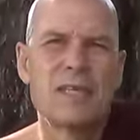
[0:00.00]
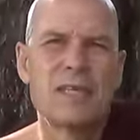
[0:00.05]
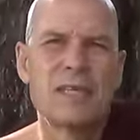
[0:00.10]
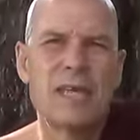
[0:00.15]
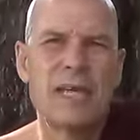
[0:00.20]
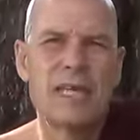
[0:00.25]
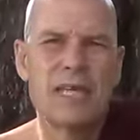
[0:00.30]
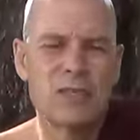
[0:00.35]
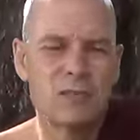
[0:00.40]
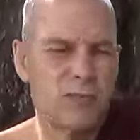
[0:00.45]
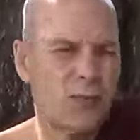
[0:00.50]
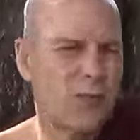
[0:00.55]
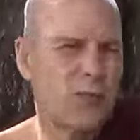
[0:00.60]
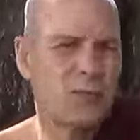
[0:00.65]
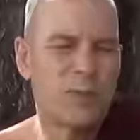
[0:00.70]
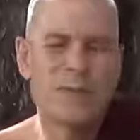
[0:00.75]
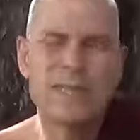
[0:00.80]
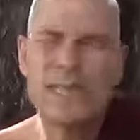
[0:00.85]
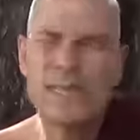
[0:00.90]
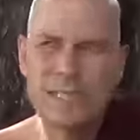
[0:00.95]
And it's first
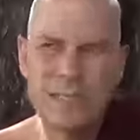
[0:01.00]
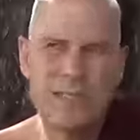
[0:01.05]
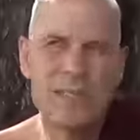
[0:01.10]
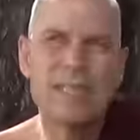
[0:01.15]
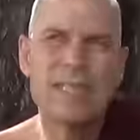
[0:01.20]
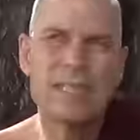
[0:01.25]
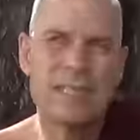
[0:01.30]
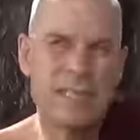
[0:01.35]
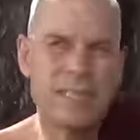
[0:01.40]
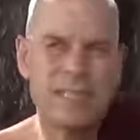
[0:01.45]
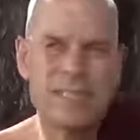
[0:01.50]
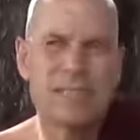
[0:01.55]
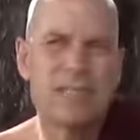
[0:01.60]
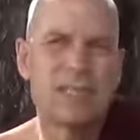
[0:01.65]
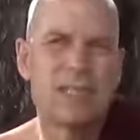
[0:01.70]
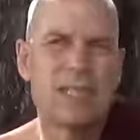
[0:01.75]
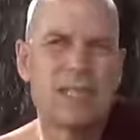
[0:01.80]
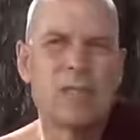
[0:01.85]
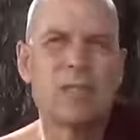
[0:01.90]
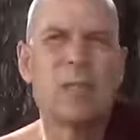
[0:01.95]
when they see that
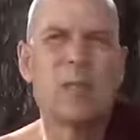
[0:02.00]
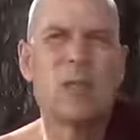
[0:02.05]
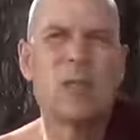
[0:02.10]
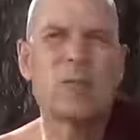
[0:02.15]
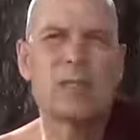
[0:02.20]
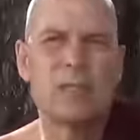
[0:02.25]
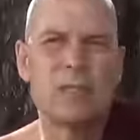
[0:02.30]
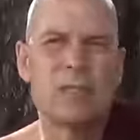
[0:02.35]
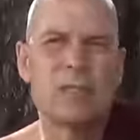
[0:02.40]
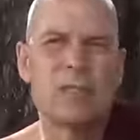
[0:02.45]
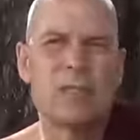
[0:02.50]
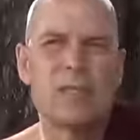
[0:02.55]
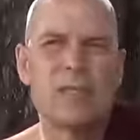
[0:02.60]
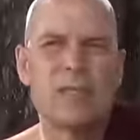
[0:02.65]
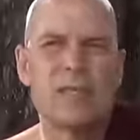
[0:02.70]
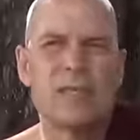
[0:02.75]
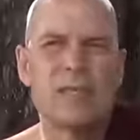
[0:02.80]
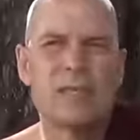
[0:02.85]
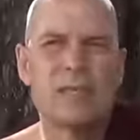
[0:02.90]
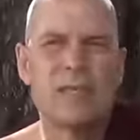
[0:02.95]
this impermanence,
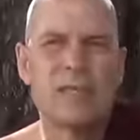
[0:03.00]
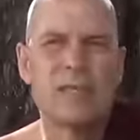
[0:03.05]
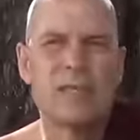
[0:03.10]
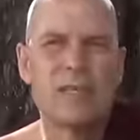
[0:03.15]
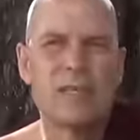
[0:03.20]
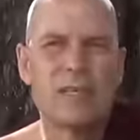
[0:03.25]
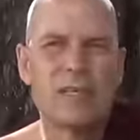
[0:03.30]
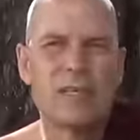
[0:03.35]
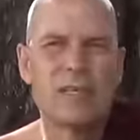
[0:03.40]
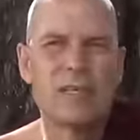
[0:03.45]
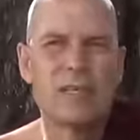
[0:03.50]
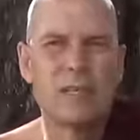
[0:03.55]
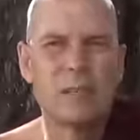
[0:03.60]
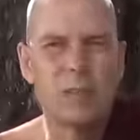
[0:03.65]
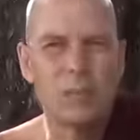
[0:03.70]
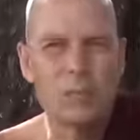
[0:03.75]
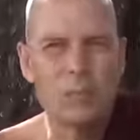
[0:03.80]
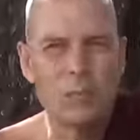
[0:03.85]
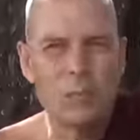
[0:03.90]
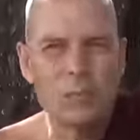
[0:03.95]

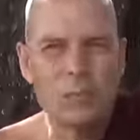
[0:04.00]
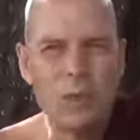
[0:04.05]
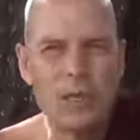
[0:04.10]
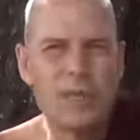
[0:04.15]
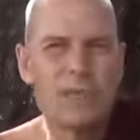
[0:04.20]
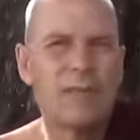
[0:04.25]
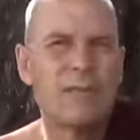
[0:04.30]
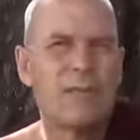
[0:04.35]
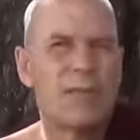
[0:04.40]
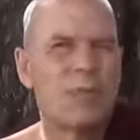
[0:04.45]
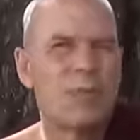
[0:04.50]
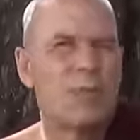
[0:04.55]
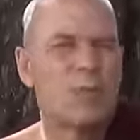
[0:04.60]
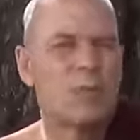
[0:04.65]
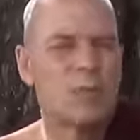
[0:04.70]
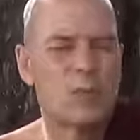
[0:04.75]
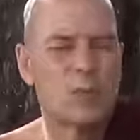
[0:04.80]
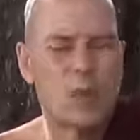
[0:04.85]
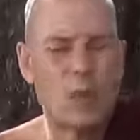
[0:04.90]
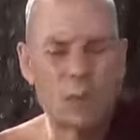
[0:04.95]
by the
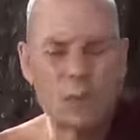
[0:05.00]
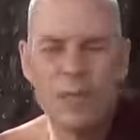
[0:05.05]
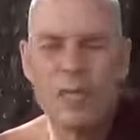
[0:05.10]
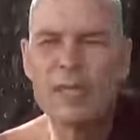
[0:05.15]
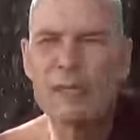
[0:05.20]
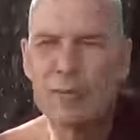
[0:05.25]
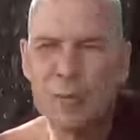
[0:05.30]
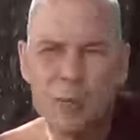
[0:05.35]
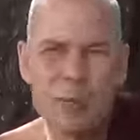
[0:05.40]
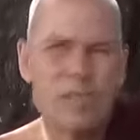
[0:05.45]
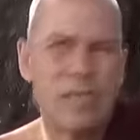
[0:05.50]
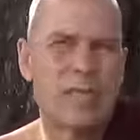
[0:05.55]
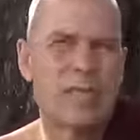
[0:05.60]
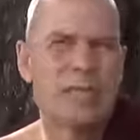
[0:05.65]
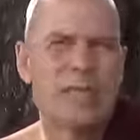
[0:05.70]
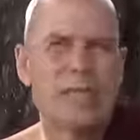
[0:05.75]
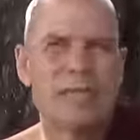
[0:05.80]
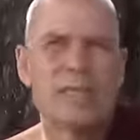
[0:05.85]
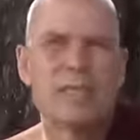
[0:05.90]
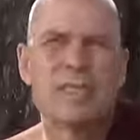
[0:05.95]
told by the Buddha,
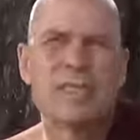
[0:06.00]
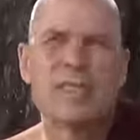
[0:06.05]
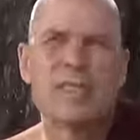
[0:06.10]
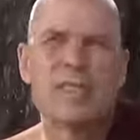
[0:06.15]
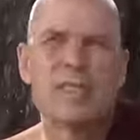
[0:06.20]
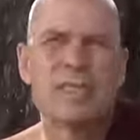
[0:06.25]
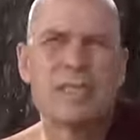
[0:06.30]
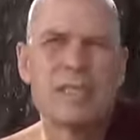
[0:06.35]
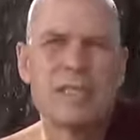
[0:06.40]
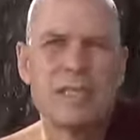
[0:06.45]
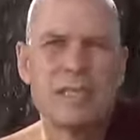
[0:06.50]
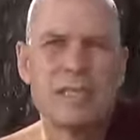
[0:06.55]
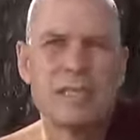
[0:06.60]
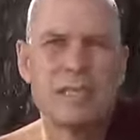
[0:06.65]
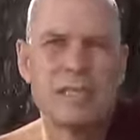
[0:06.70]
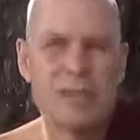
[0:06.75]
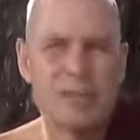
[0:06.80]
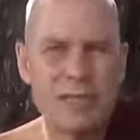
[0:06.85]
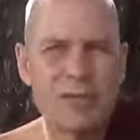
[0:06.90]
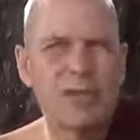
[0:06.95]

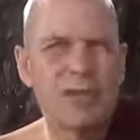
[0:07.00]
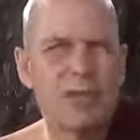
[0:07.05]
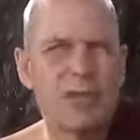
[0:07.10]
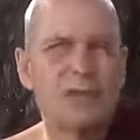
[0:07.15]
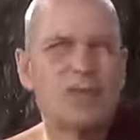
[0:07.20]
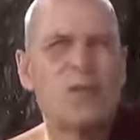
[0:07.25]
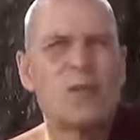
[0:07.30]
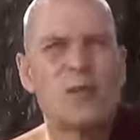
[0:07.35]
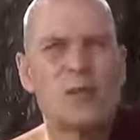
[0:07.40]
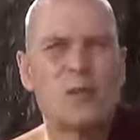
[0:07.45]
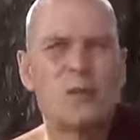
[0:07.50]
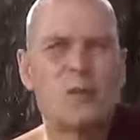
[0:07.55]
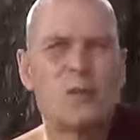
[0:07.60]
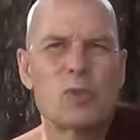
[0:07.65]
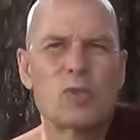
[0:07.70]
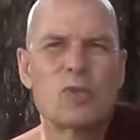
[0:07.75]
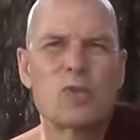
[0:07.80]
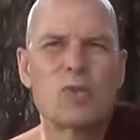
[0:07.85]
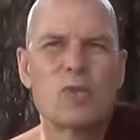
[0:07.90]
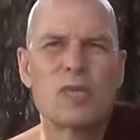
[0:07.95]
that there is this Four Noble
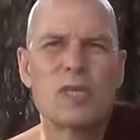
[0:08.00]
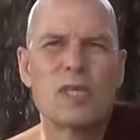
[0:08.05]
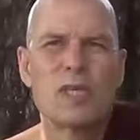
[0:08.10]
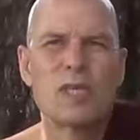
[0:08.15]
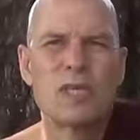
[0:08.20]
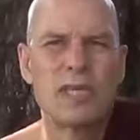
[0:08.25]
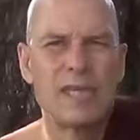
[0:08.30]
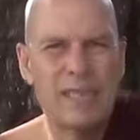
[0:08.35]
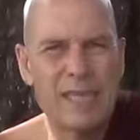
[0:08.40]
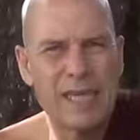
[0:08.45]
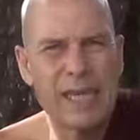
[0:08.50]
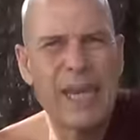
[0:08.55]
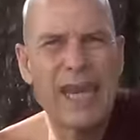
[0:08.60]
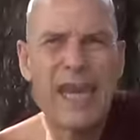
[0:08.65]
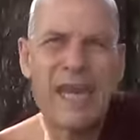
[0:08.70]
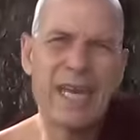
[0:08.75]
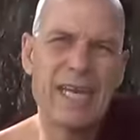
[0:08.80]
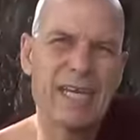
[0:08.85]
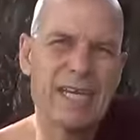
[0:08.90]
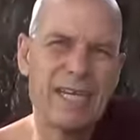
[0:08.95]
Truths, that they
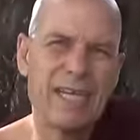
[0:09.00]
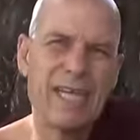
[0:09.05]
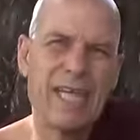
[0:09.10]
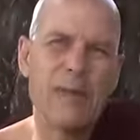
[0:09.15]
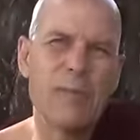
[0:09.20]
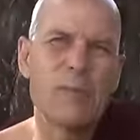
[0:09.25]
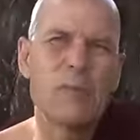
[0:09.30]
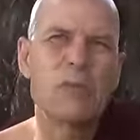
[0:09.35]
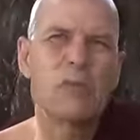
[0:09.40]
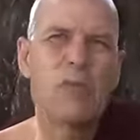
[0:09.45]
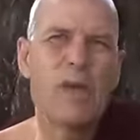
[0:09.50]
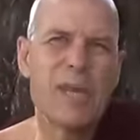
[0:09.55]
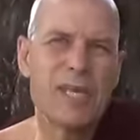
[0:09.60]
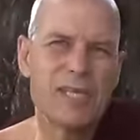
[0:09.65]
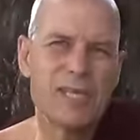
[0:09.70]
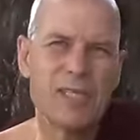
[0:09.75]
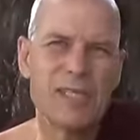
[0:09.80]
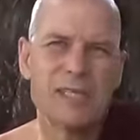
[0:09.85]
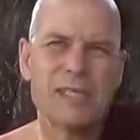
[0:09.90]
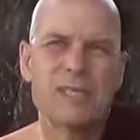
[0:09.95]
are able to
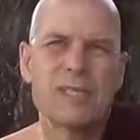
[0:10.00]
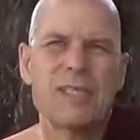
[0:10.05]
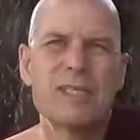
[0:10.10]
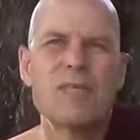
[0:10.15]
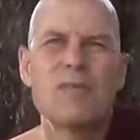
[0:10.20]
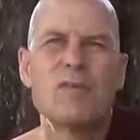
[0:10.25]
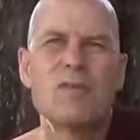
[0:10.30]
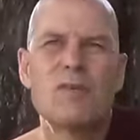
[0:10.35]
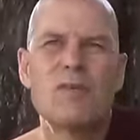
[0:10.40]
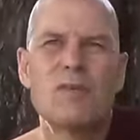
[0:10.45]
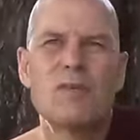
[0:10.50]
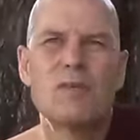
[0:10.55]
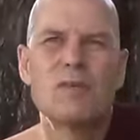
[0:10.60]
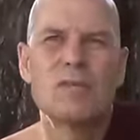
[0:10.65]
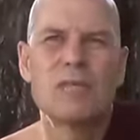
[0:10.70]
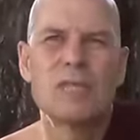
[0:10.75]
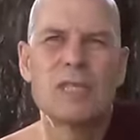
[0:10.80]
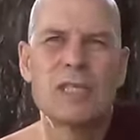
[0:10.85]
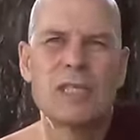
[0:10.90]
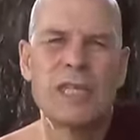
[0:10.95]
exit the universe
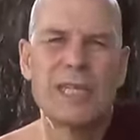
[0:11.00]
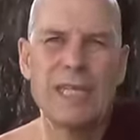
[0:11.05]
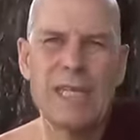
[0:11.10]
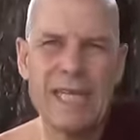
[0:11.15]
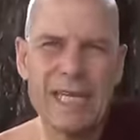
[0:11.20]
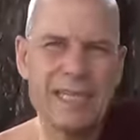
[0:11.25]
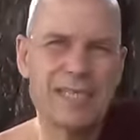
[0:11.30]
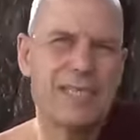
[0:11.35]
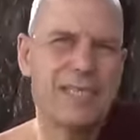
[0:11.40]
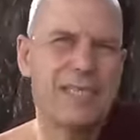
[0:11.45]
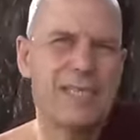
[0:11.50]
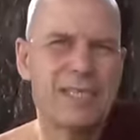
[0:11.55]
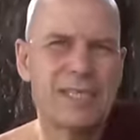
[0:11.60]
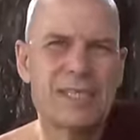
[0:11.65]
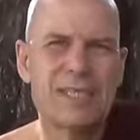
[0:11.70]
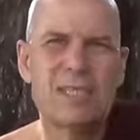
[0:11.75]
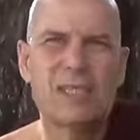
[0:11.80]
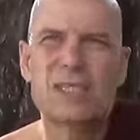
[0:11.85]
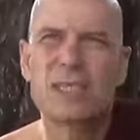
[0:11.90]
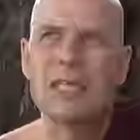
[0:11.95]
and exit
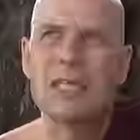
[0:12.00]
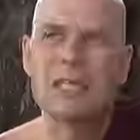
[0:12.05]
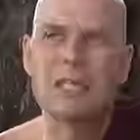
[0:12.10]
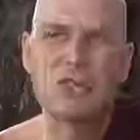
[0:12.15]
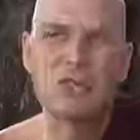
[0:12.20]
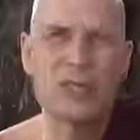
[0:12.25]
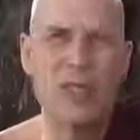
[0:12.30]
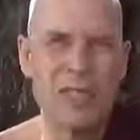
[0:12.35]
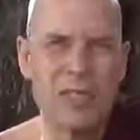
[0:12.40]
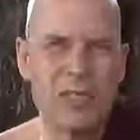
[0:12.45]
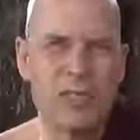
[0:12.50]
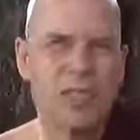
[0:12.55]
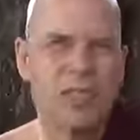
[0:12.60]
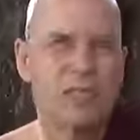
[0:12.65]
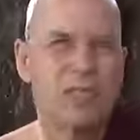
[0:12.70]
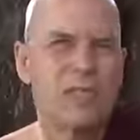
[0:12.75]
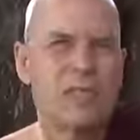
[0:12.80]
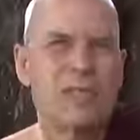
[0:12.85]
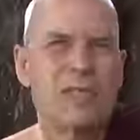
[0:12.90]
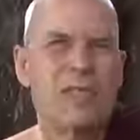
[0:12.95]
this
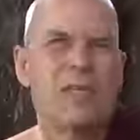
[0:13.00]
transient